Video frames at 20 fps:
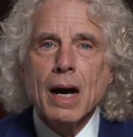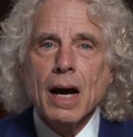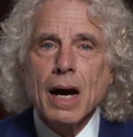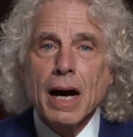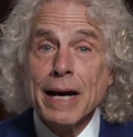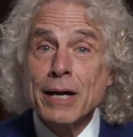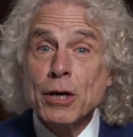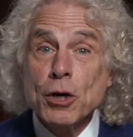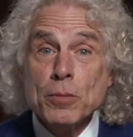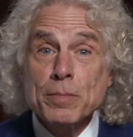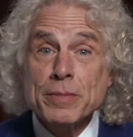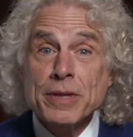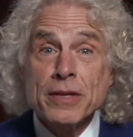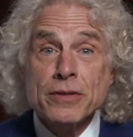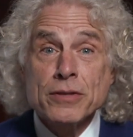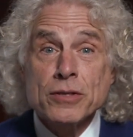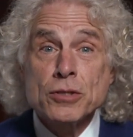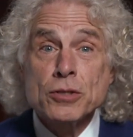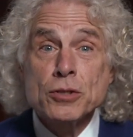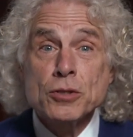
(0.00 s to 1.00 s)
I hope
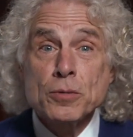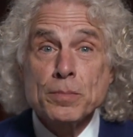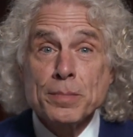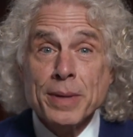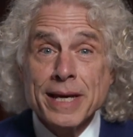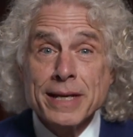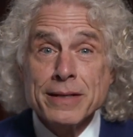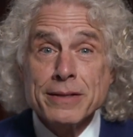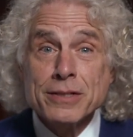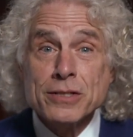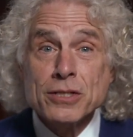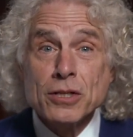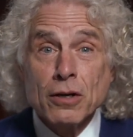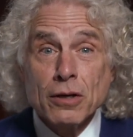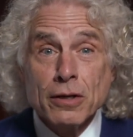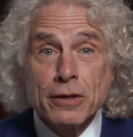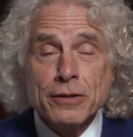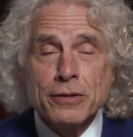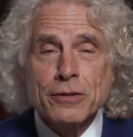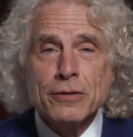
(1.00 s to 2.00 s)
that the stupendous
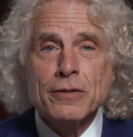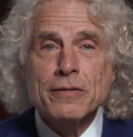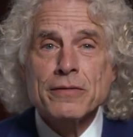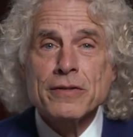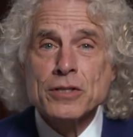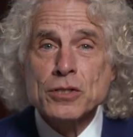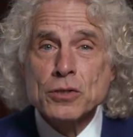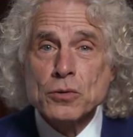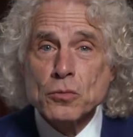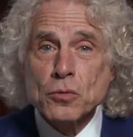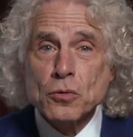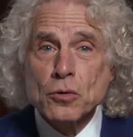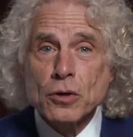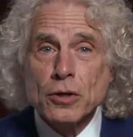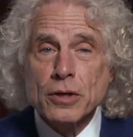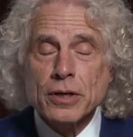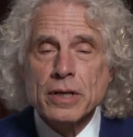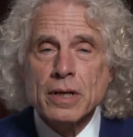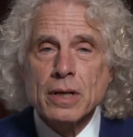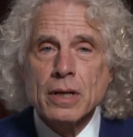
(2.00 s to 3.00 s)
honor of this
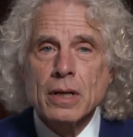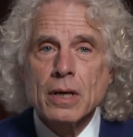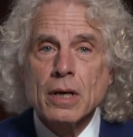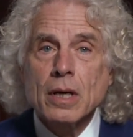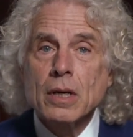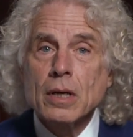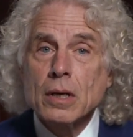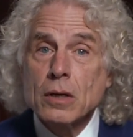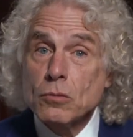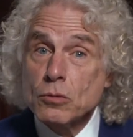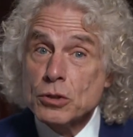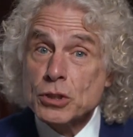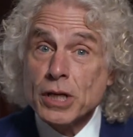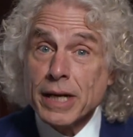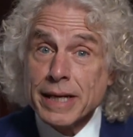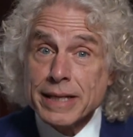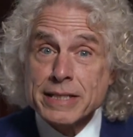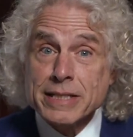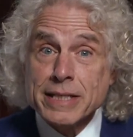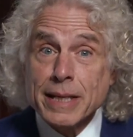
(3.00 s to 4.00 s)
award, which
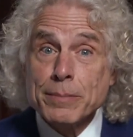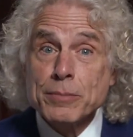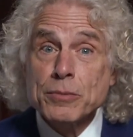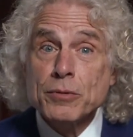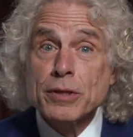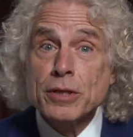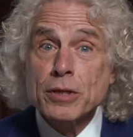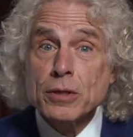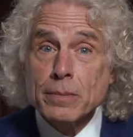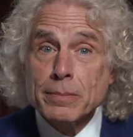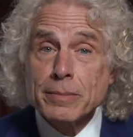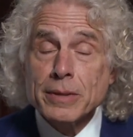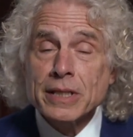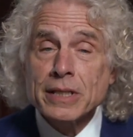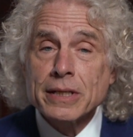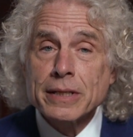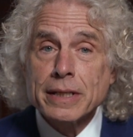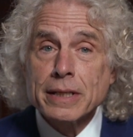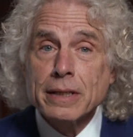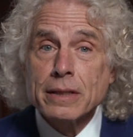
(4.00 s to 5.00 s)
I accept with
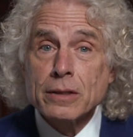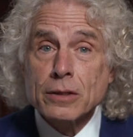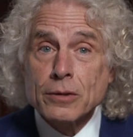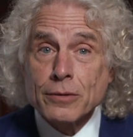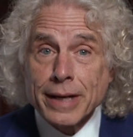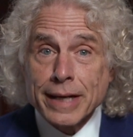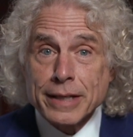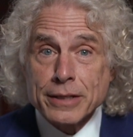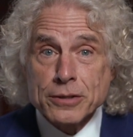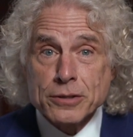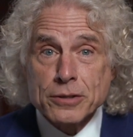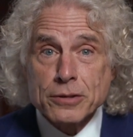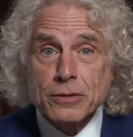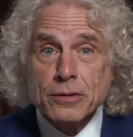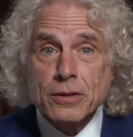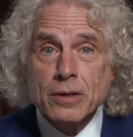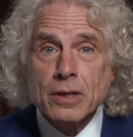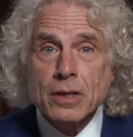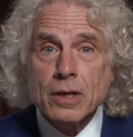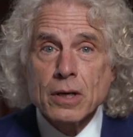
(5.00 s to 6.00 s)
humility and
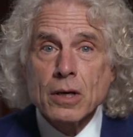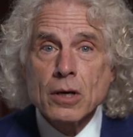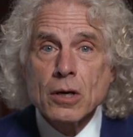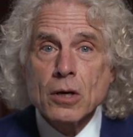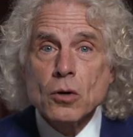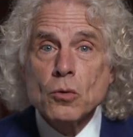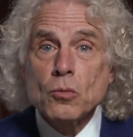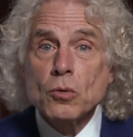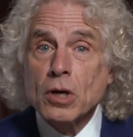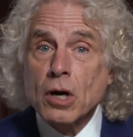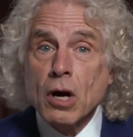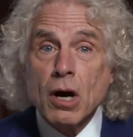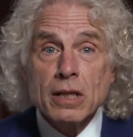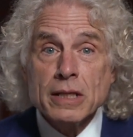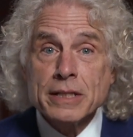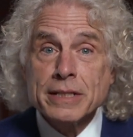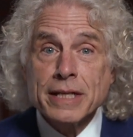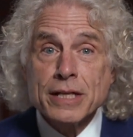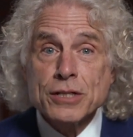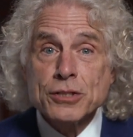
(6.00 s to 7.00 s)
gratitude, will call
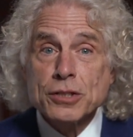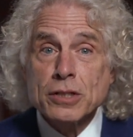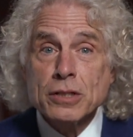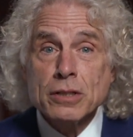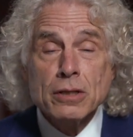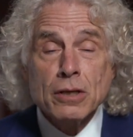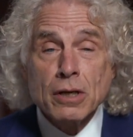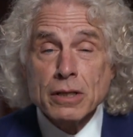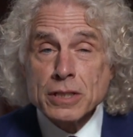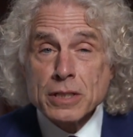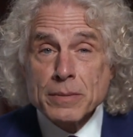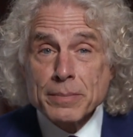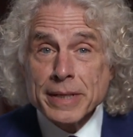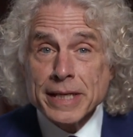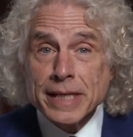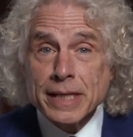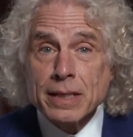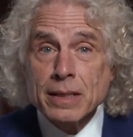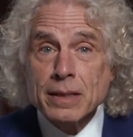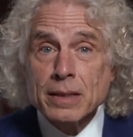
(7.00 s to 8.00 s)
attention not to
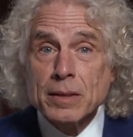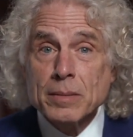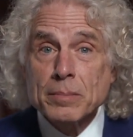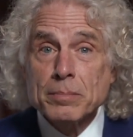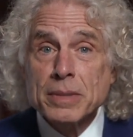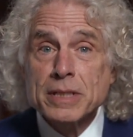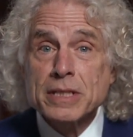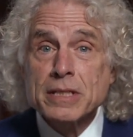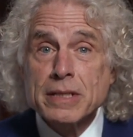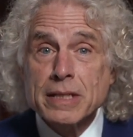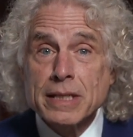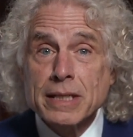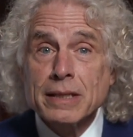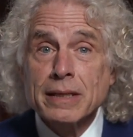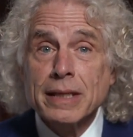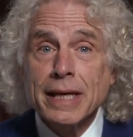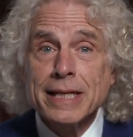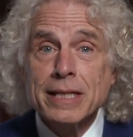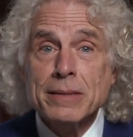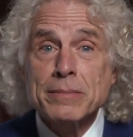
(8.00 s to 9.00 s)
me, but to the
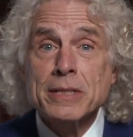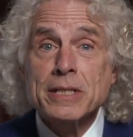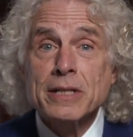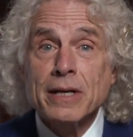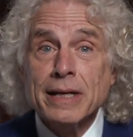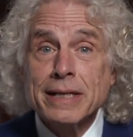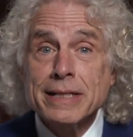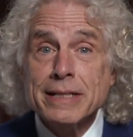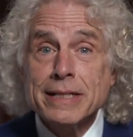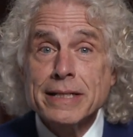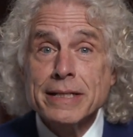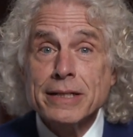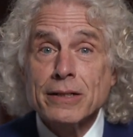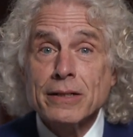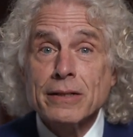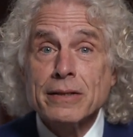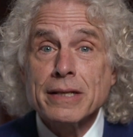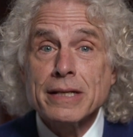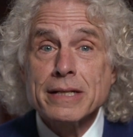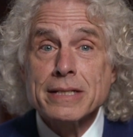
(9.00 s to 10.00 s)
Enlightenment
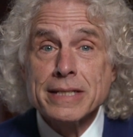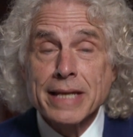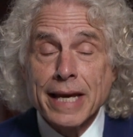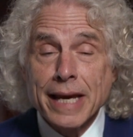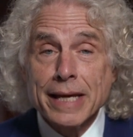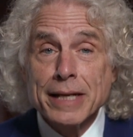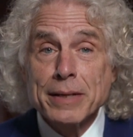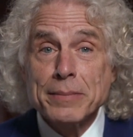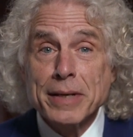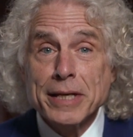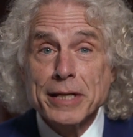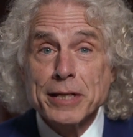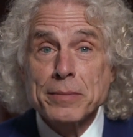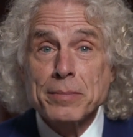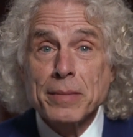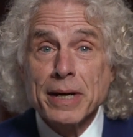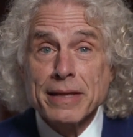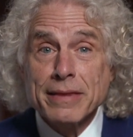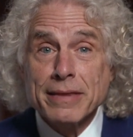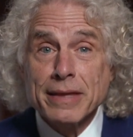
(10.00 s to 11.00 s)
ideal that has animated
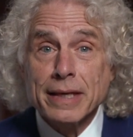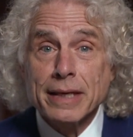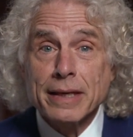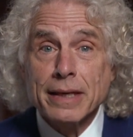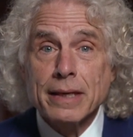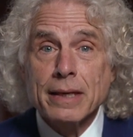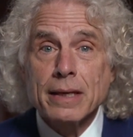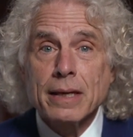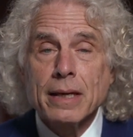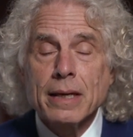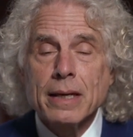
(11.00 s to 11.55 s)
my thinking,